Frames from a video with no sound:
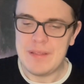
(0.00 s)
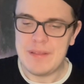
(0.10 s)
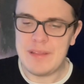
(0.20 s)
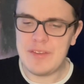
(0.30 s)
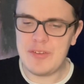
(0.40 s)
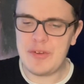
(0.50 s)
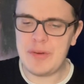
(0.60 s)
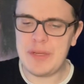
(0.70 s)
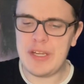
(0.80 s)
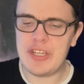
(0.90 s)
Then they're
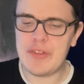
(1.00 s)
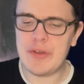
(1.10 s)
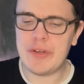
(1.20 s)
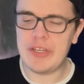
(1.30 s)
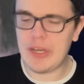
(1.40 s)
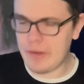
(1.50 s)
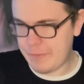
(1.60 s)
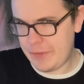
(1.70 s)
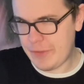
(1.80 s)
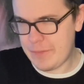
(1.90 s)
doing another
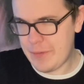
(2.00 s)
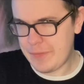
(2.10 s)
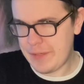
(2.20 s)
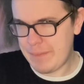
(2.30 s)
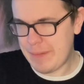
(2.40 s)
Garfield movie,